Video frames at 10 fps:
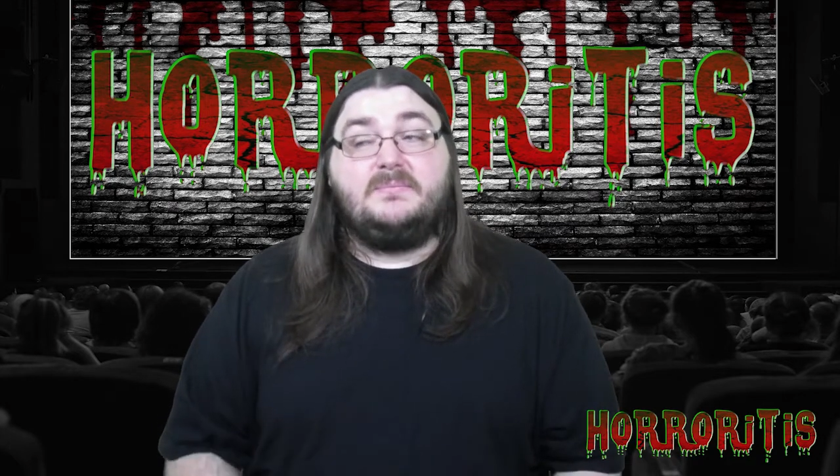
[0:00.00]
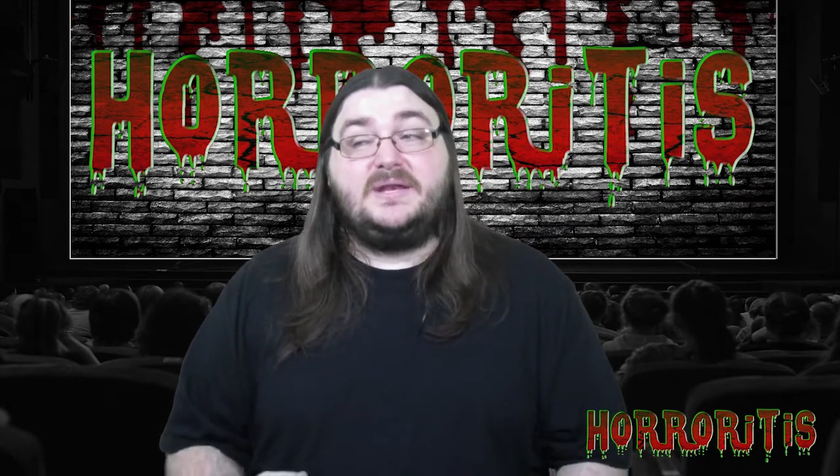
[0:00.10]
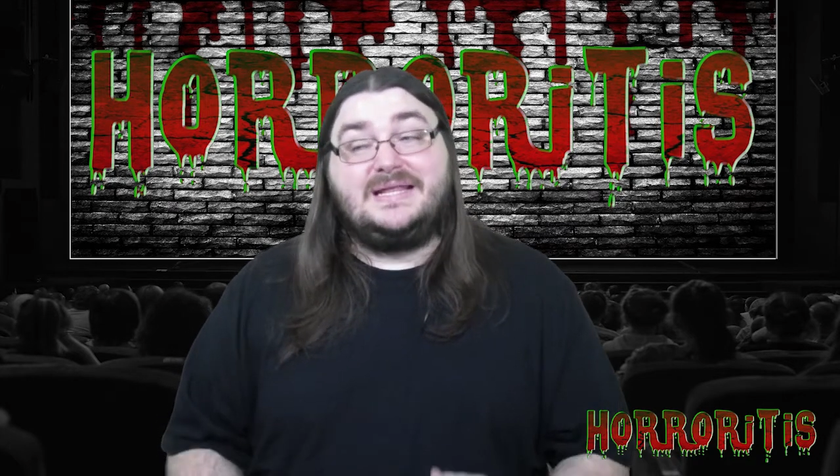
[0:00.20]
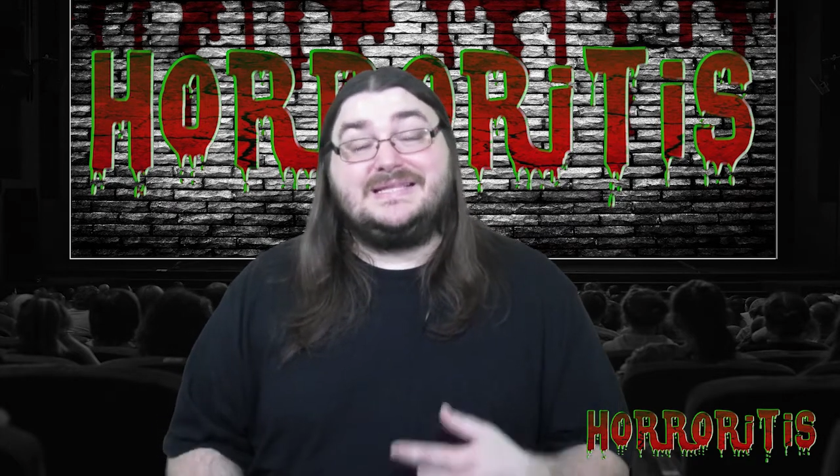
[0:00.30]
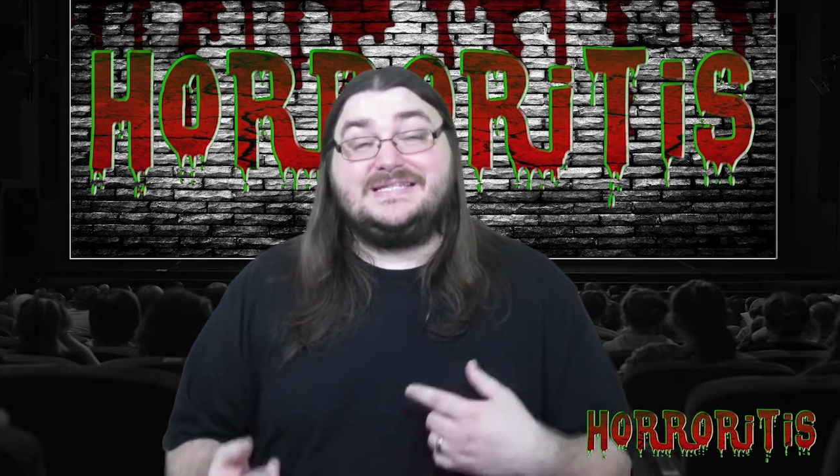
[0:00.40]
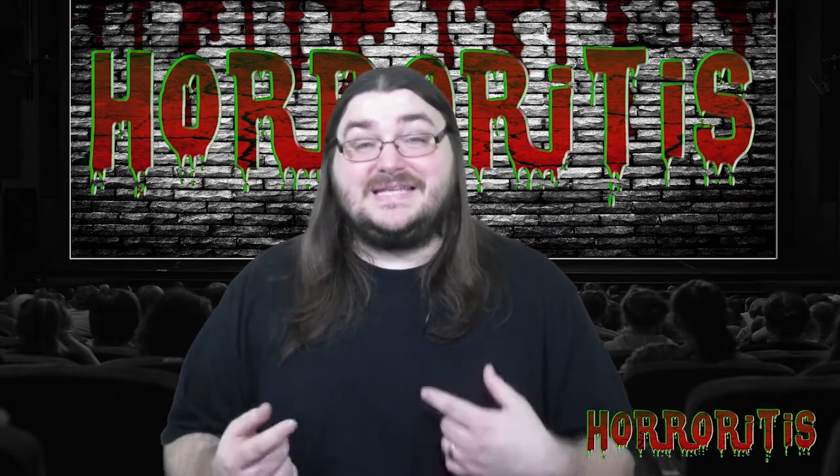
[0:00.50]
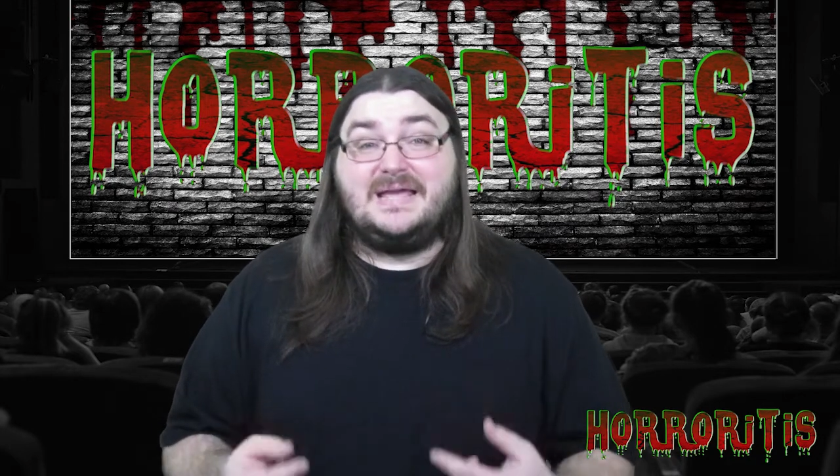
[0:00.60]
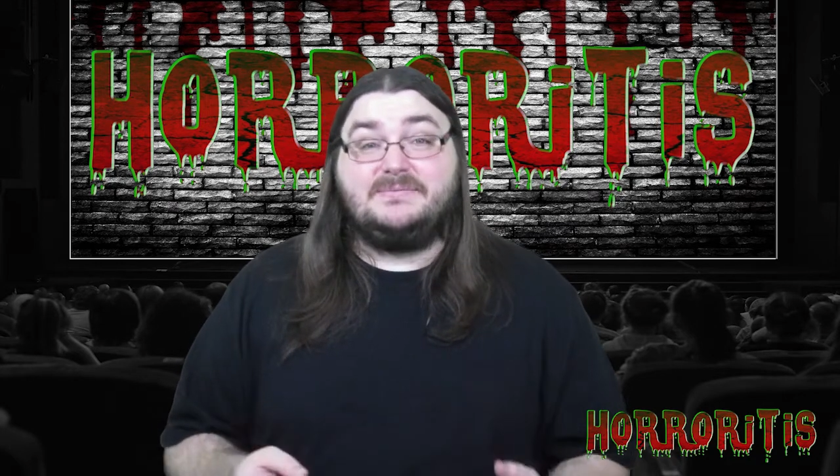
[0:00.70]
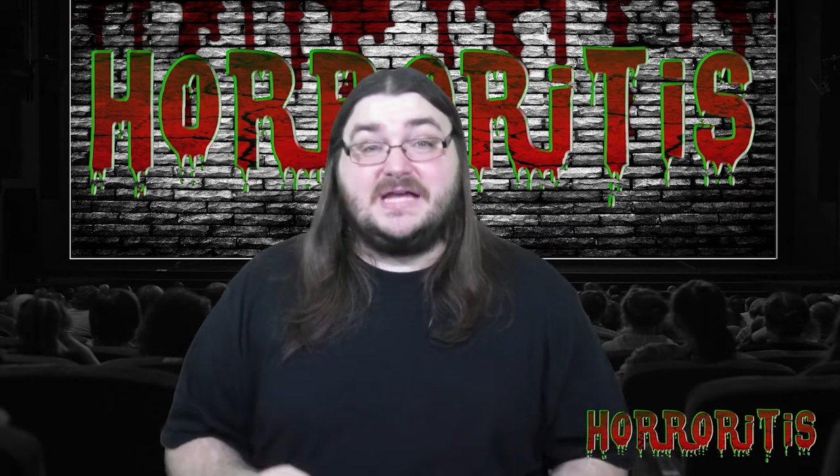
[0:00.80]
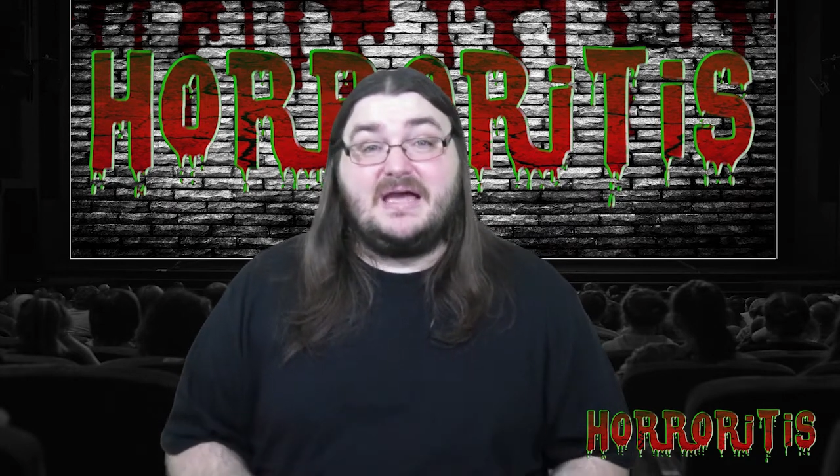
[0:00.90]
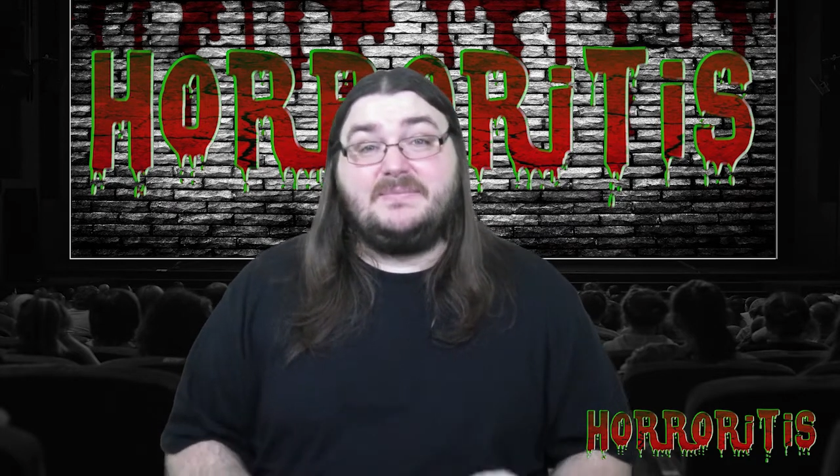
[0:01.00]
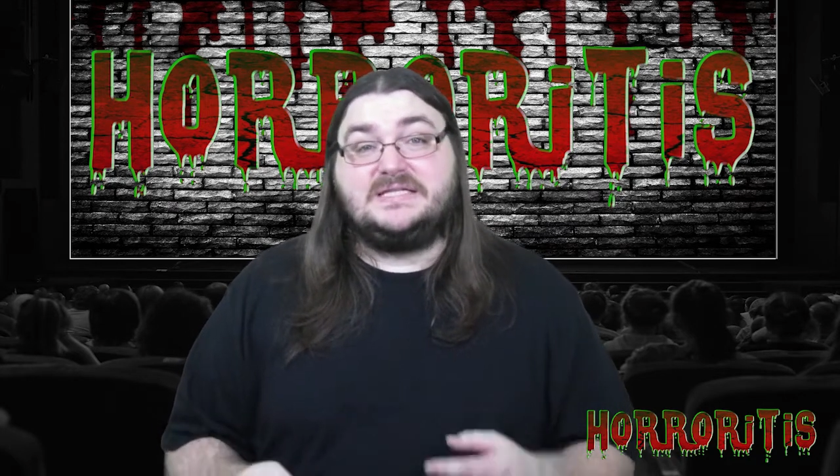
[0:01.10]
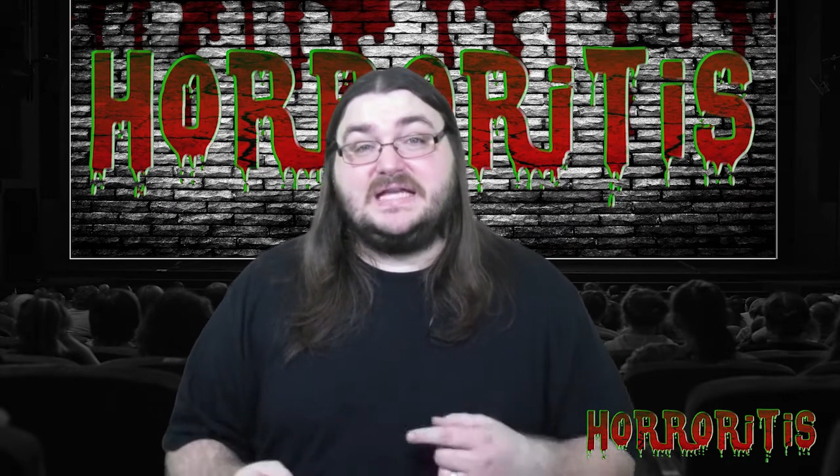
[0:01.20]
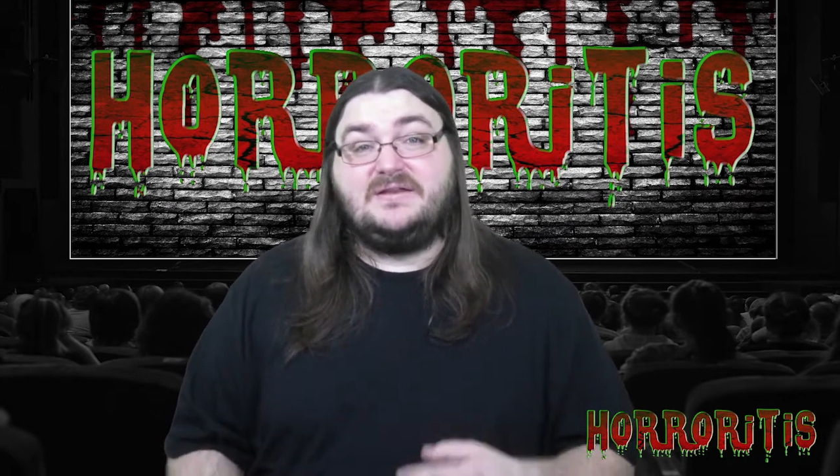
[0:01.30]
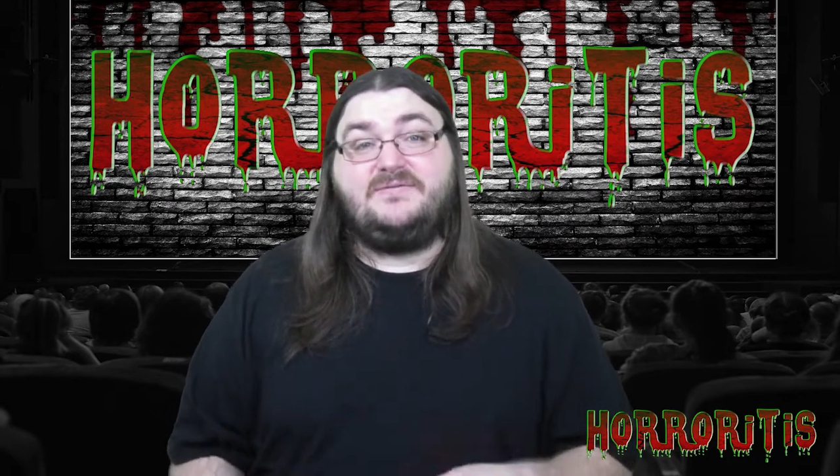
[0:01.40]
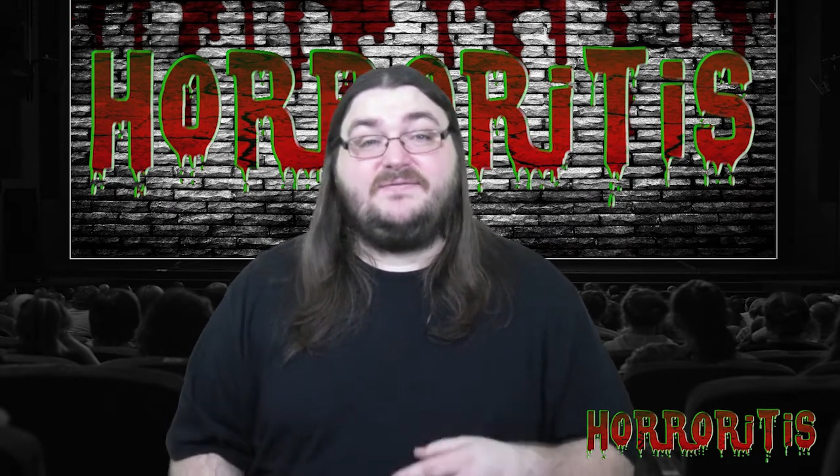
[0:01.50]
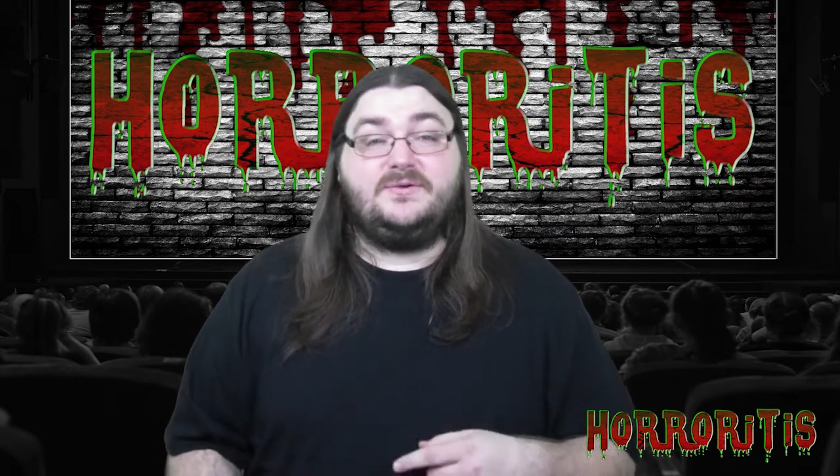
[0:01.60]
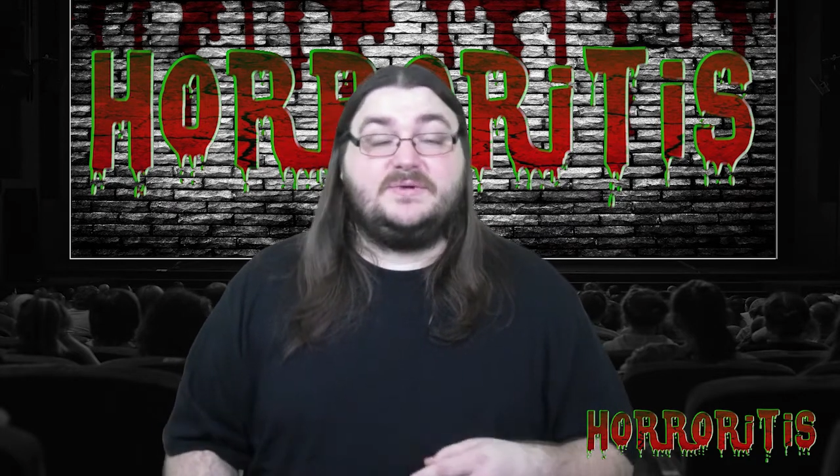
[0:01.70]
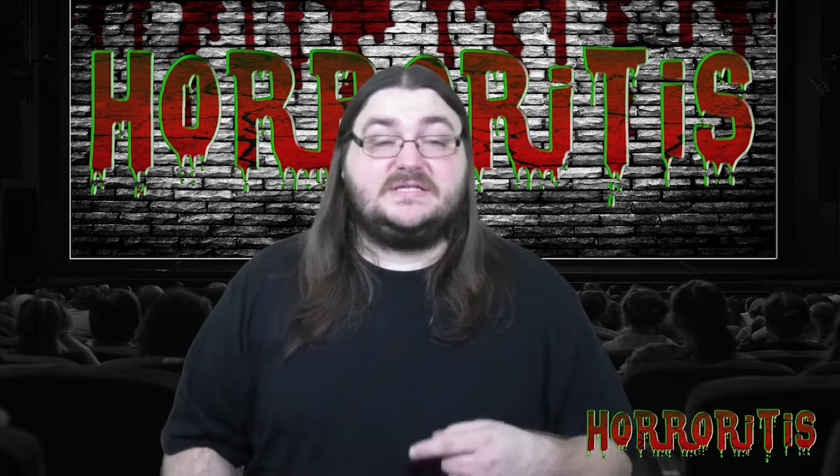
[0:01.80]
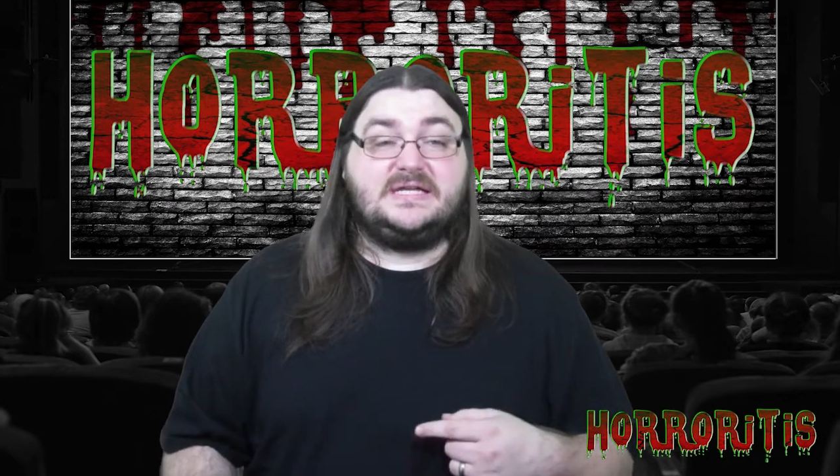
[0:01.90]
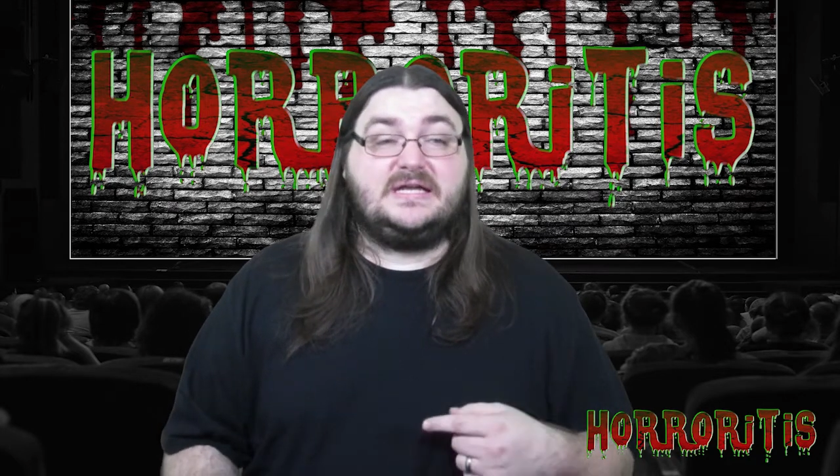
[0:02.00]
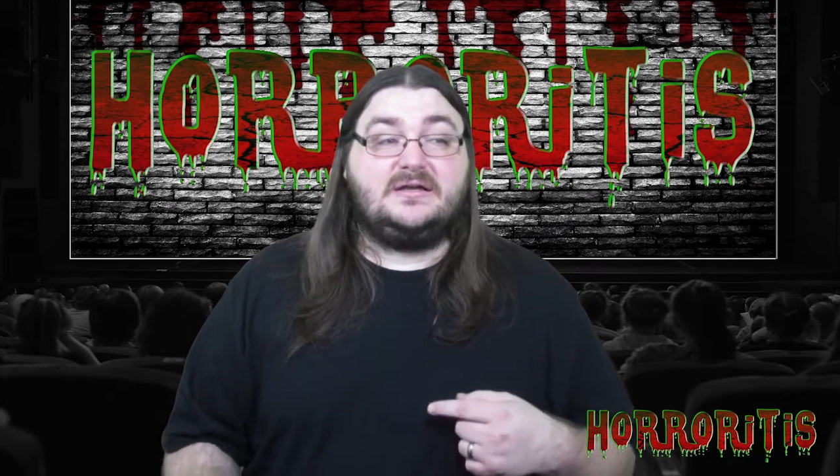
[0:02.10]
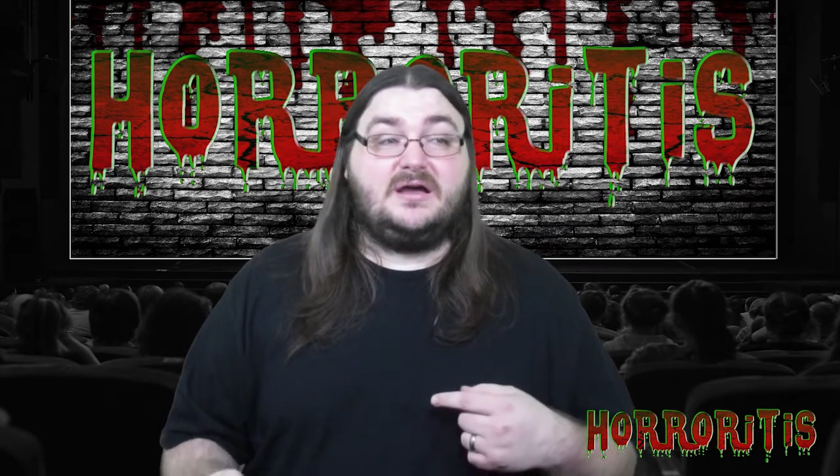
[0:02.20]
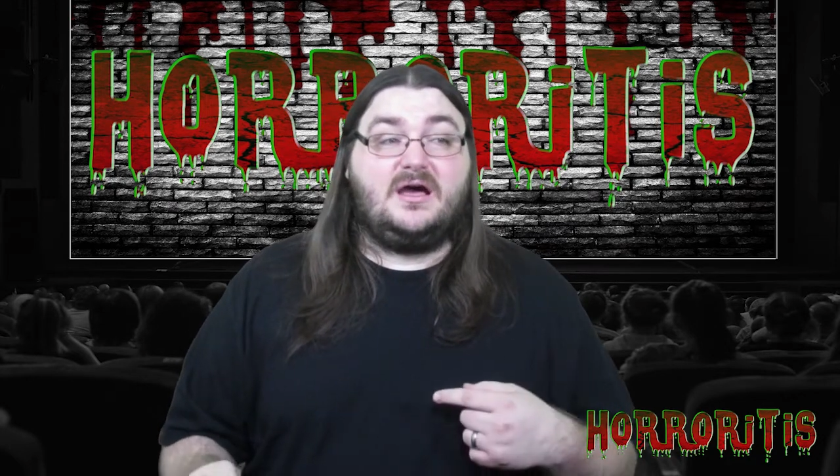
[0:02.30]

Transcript: But at the same time, it's influencing